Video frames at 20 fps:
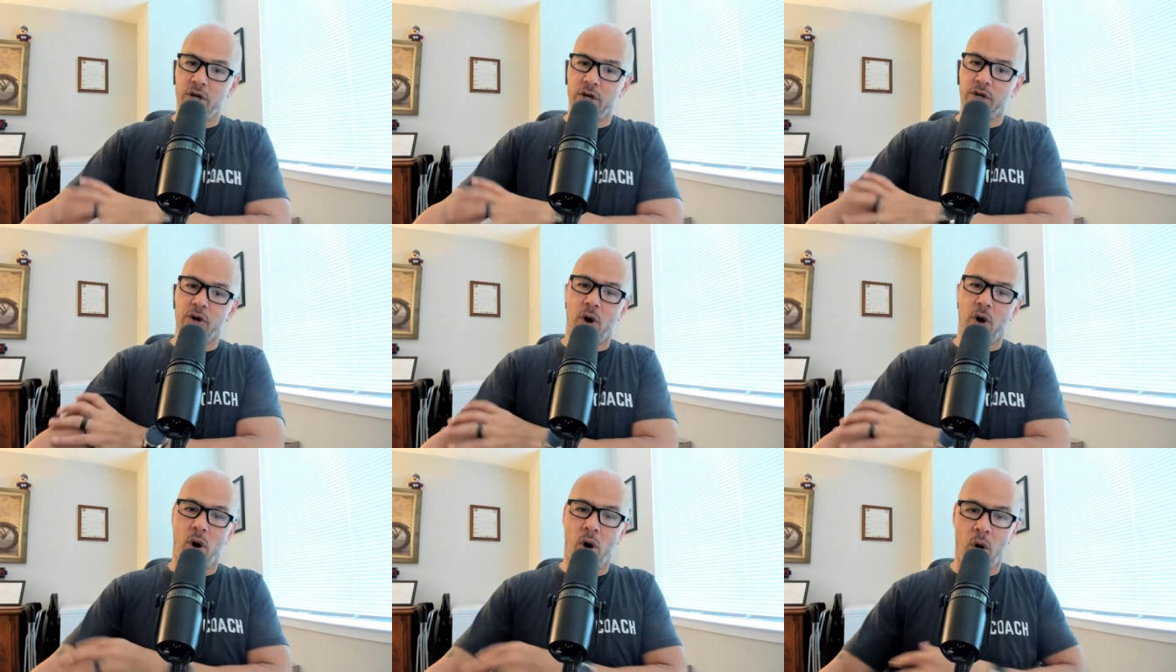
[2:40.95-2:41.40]

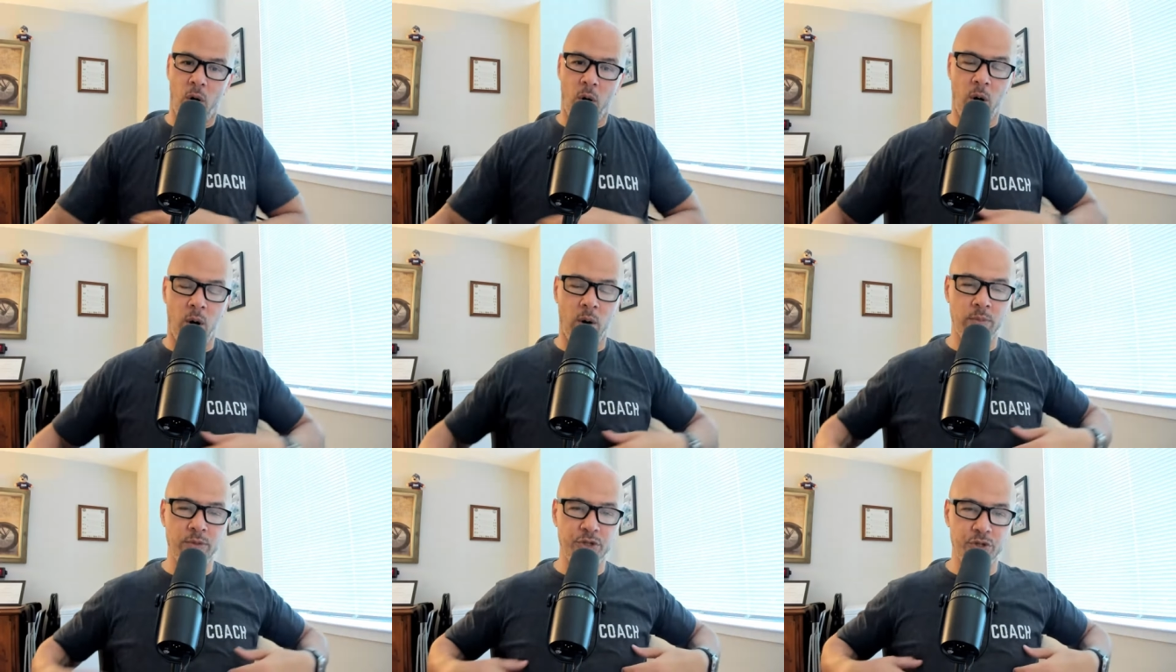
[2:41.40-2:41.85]
your
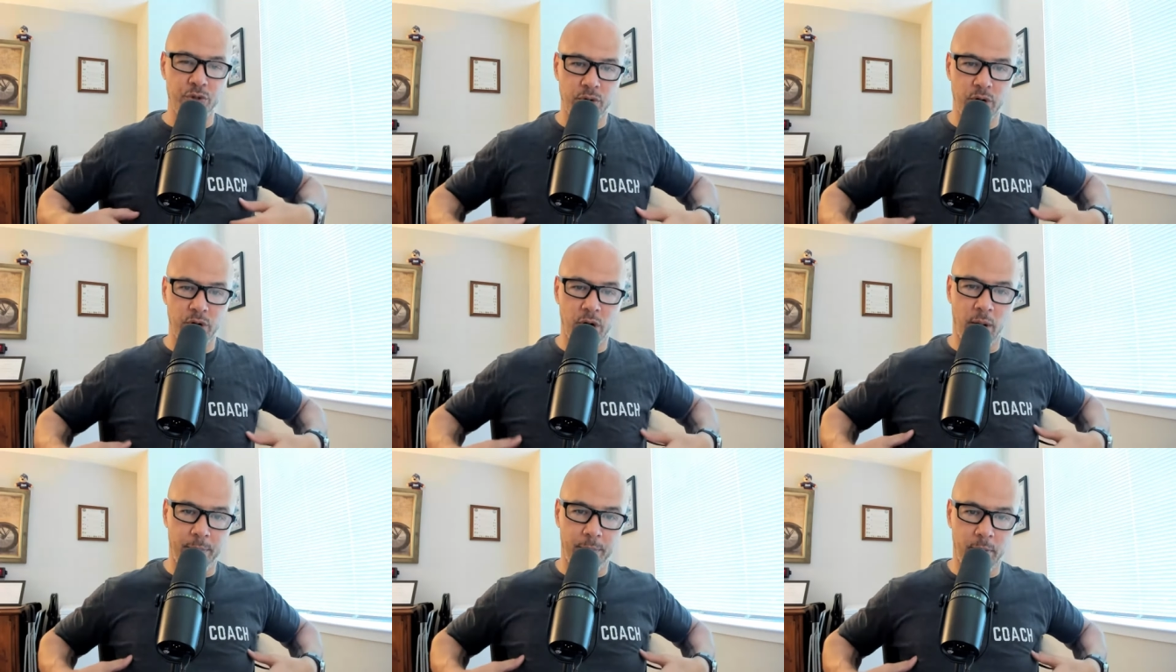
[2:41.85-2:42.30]
arms, your
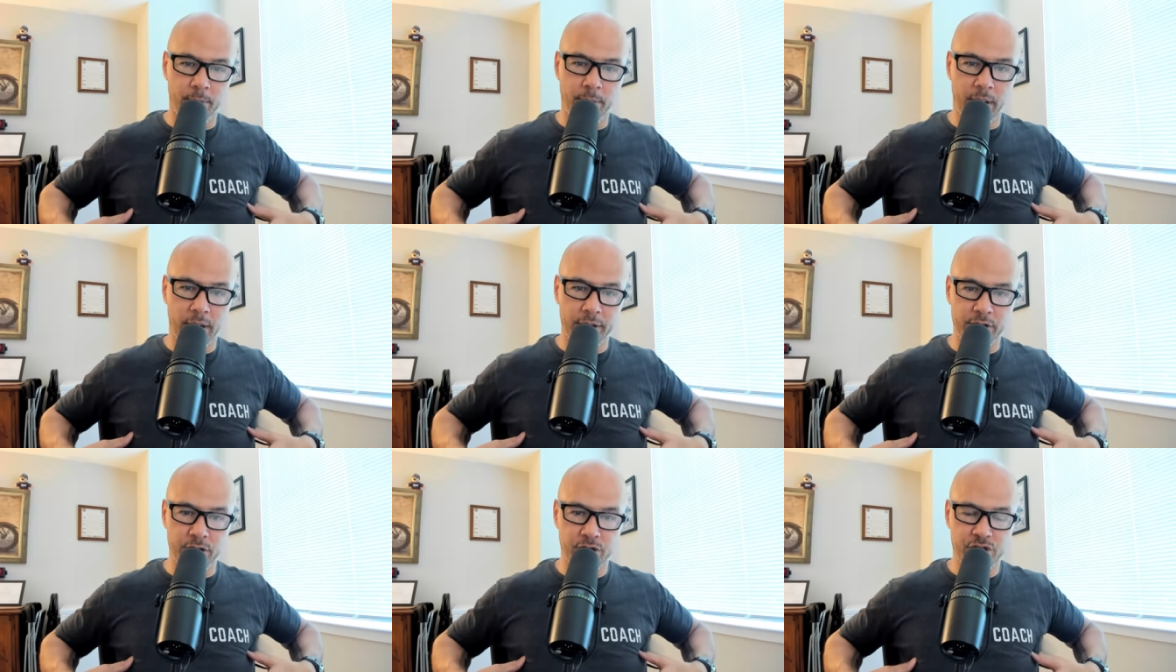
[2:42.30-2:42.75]
upper
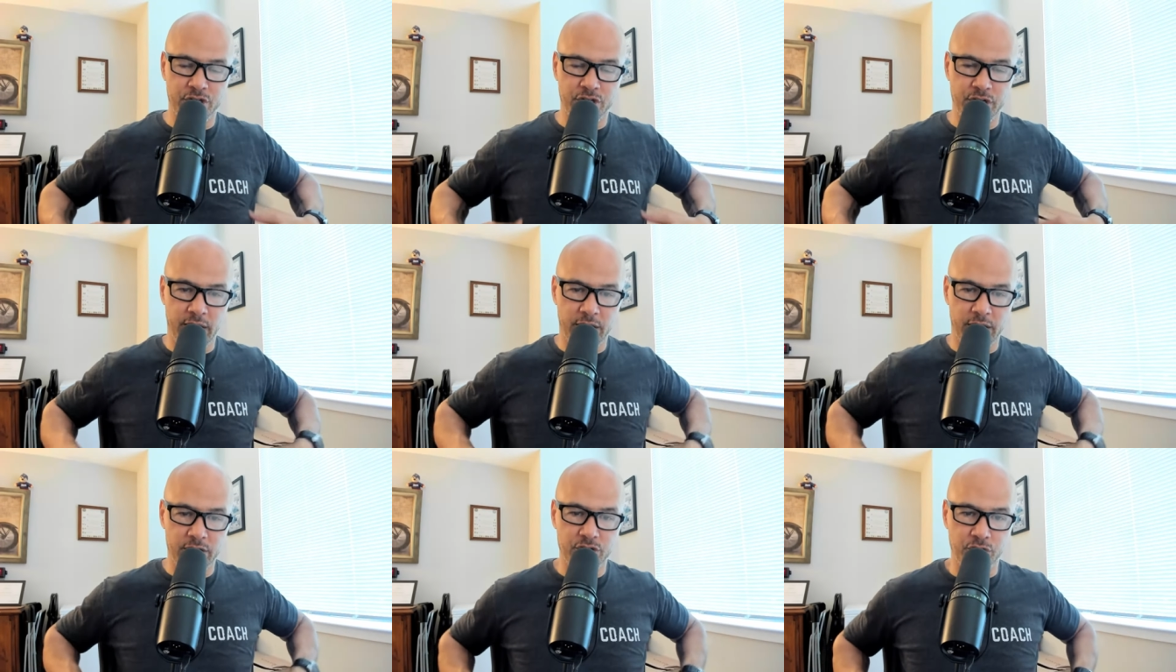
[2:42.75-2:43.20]
butt, your
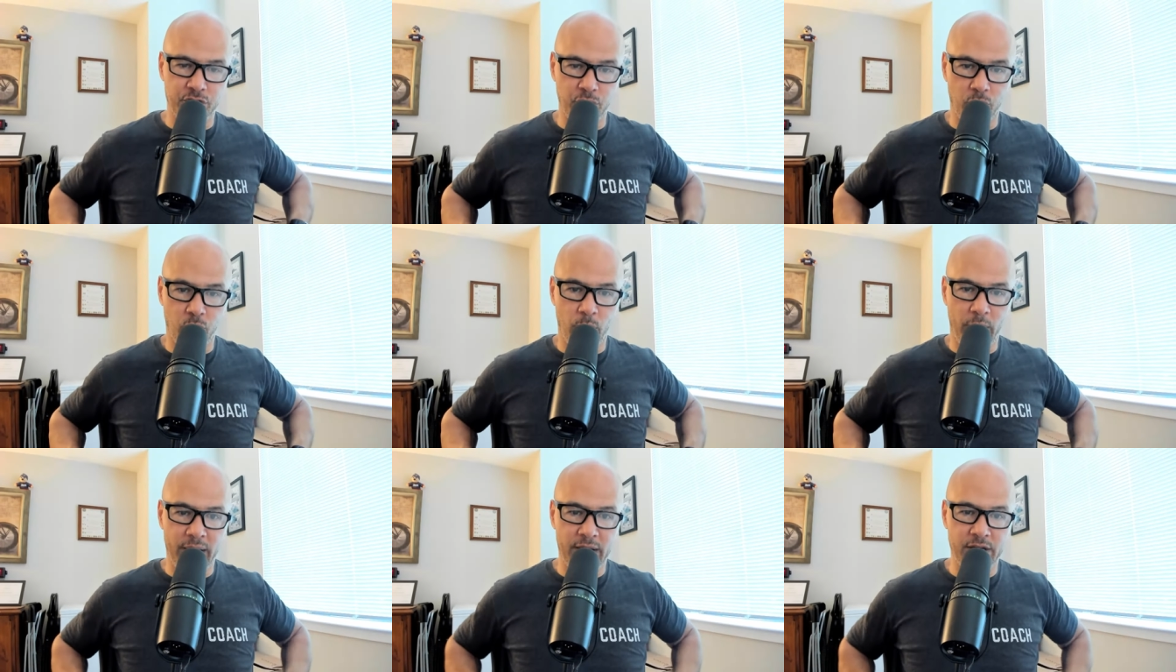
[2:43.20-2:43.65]
chest,
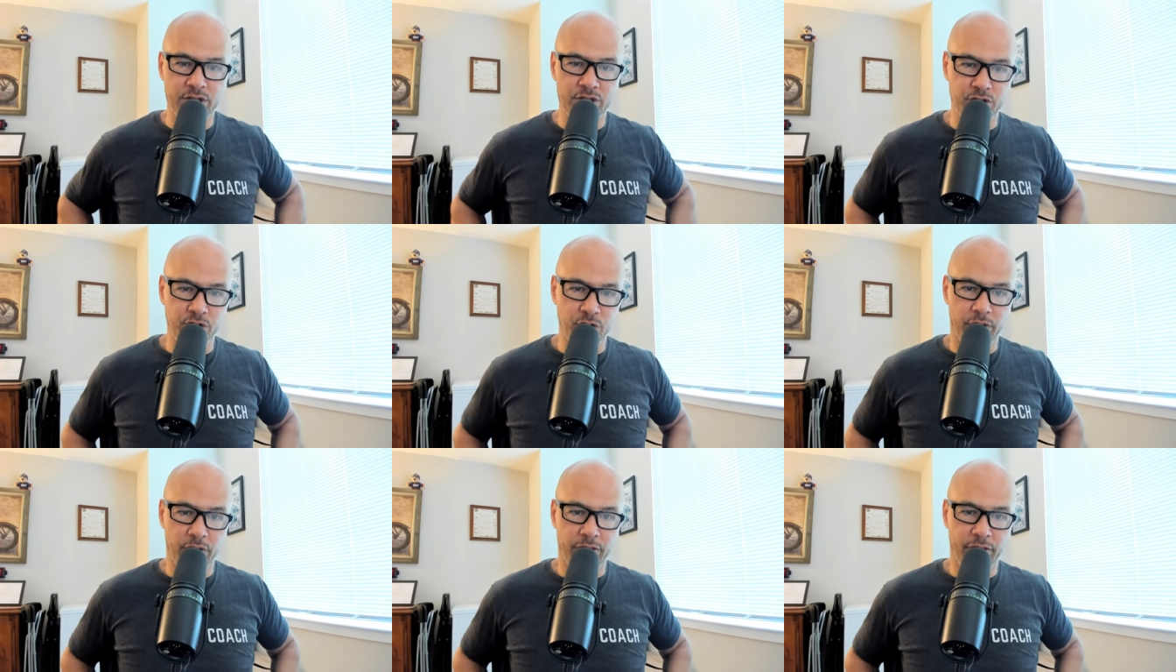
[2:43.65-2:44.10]
your
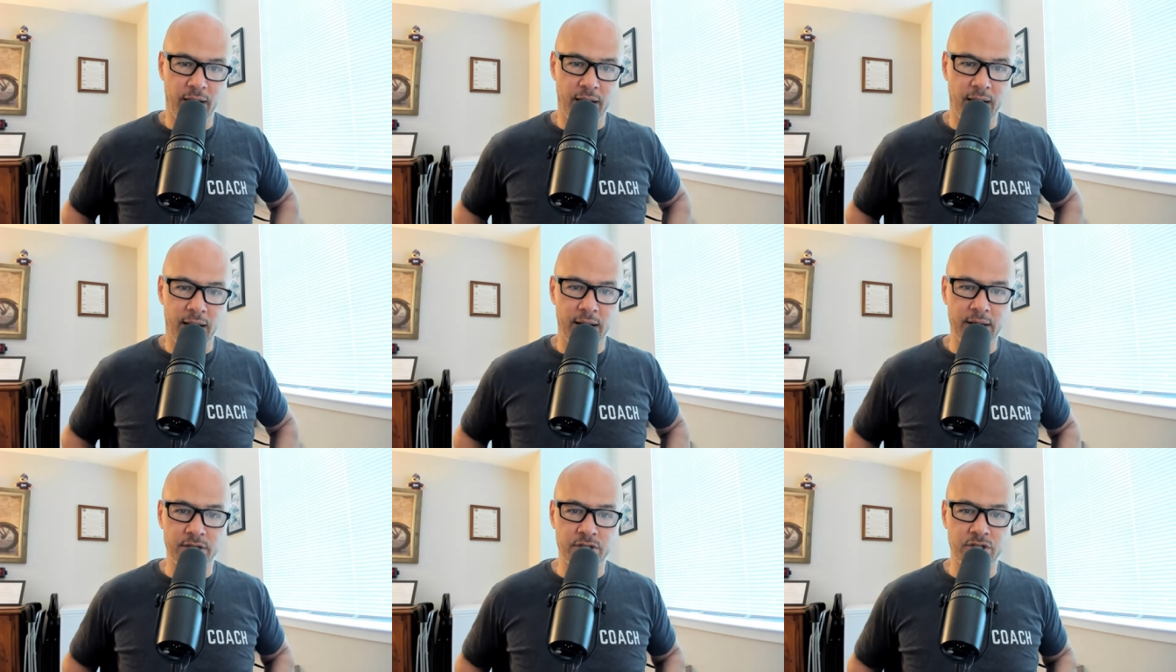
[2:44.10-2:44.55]
waist, your
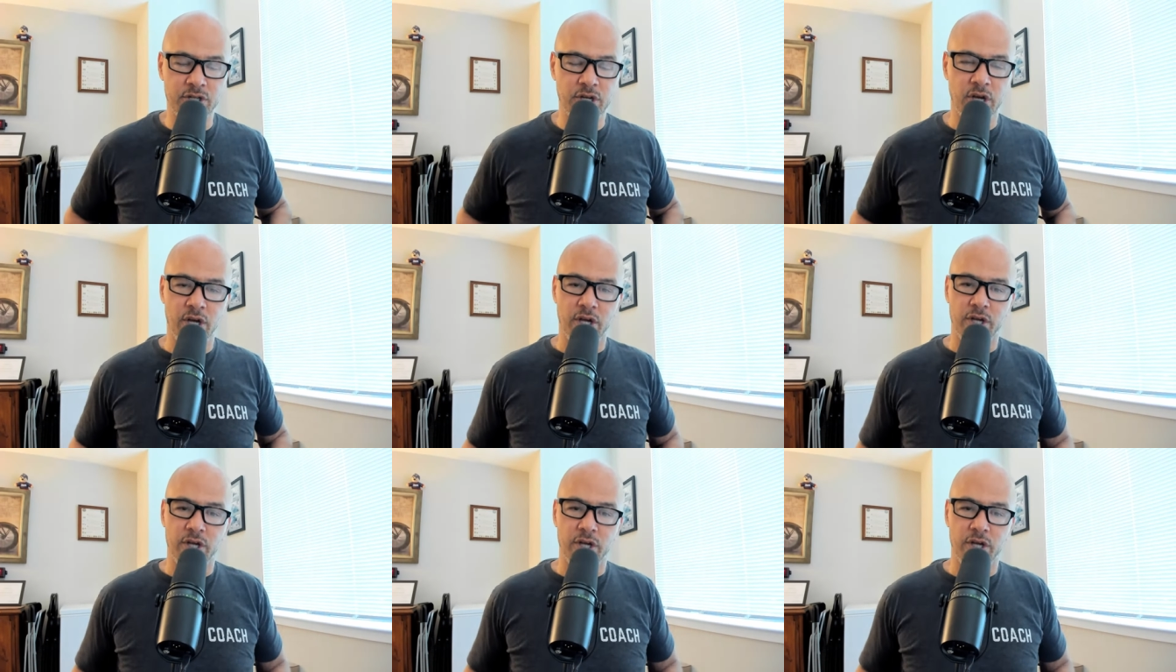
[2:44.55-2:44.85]
thighs,